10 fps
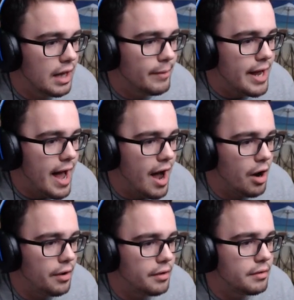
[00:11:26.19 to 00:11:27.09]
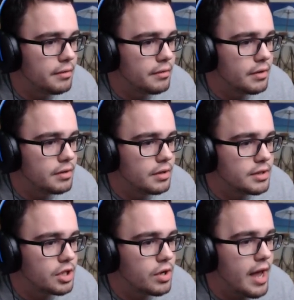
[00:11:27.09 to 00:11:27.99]
Let me out.
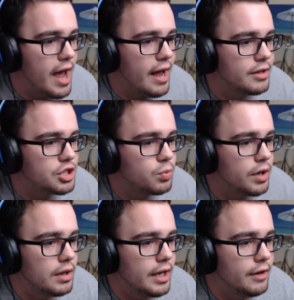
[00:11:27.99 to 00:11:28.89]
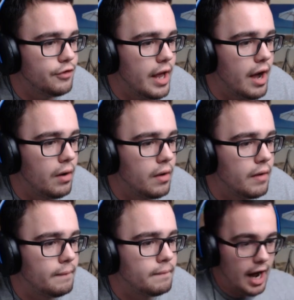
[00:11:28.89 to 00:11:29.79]
It's okay, I just want to leave now.
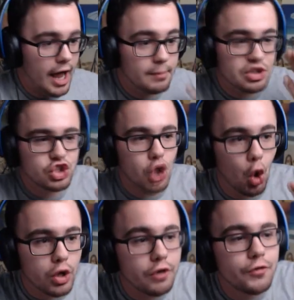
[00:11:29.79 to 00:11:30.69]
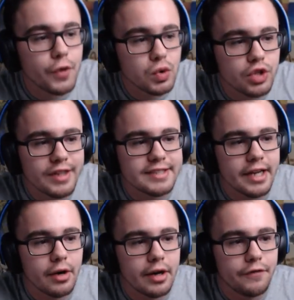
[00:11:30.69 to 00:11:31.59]
I am so confused on this
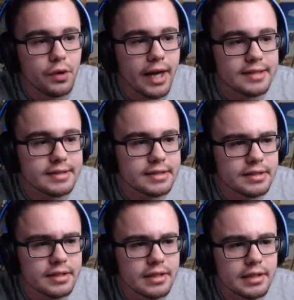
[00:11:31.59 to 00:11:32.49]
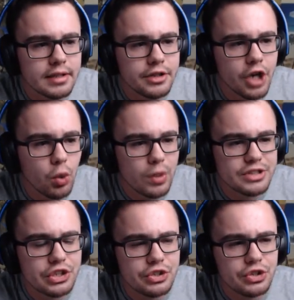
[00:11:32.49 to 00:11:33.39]
area. If you guys know what
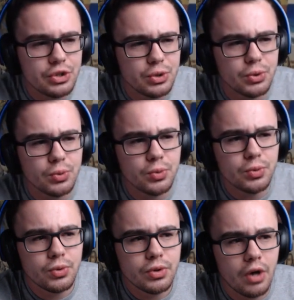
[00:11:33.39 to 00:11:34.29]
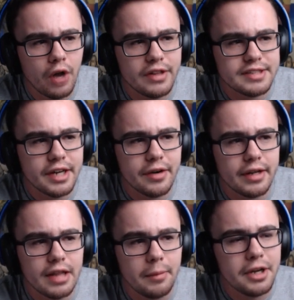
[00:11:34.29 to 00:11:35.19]
to do, on this
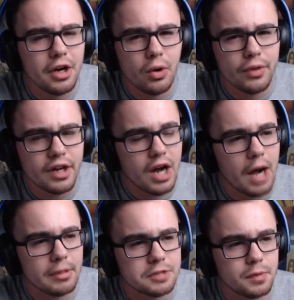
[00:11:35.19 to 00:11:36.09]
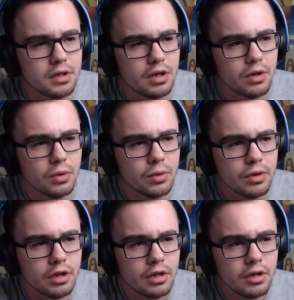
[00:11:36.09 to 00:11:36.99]
area, let me know in the comments below.
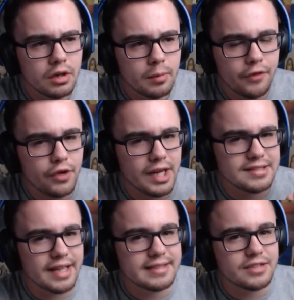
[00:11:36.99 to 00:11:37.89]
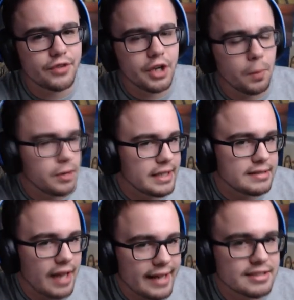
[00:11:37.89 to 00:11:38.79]
But if you guys like this video,
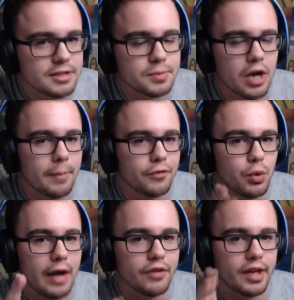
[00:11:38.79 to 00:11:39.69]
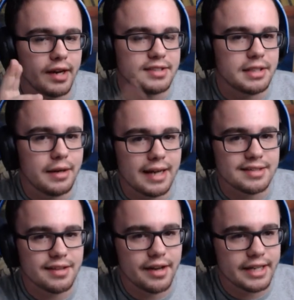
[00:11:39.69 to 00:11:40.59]
please like and subscribe if you haven't, and I'll see you
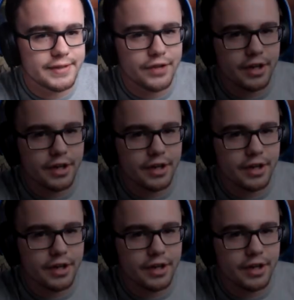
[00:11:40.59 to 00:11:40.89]
guys in the next